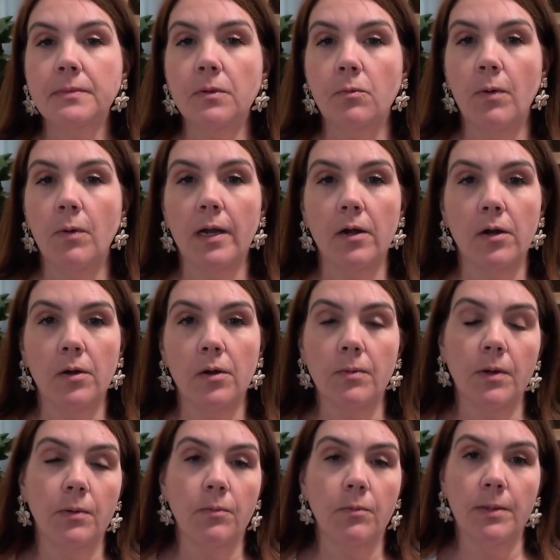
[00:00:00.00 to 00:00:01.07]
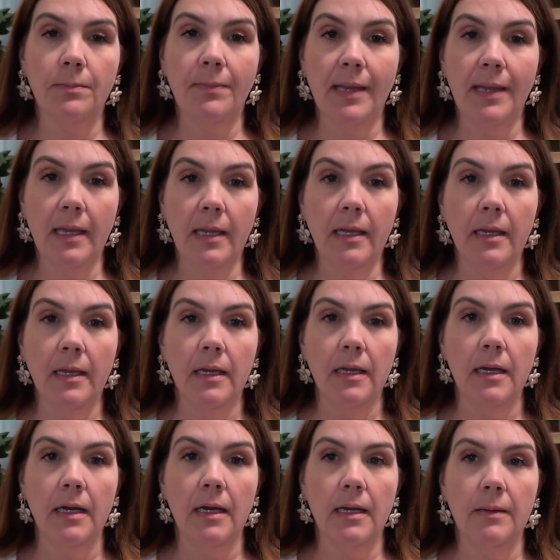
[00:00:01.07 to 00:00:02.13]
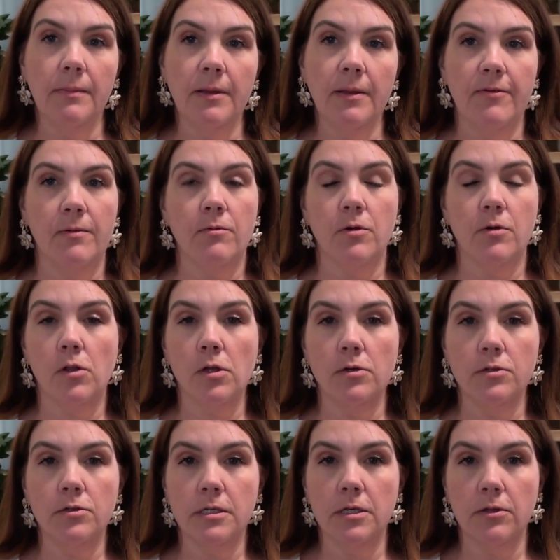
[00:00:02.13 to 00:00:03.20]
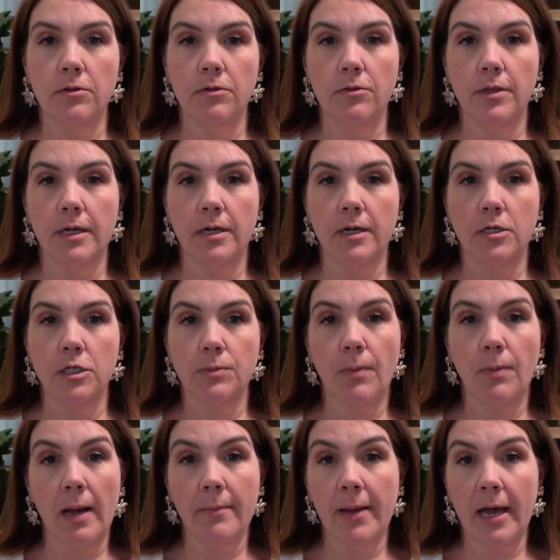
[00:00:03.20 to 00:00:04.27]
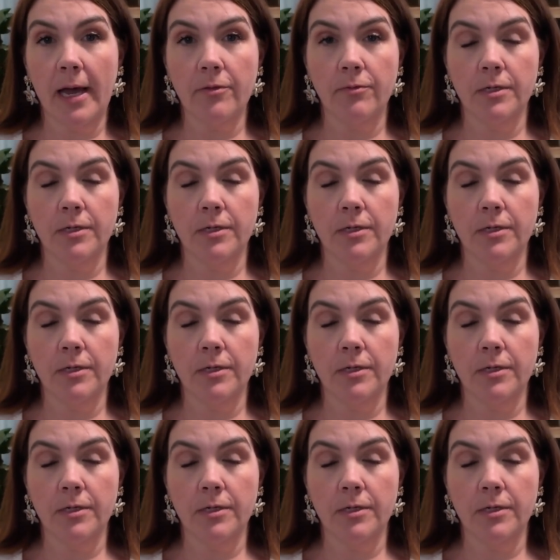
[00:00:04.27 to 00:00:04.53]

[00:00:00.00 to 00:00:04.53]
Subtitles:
where her room would be, if it were close to their spa bath,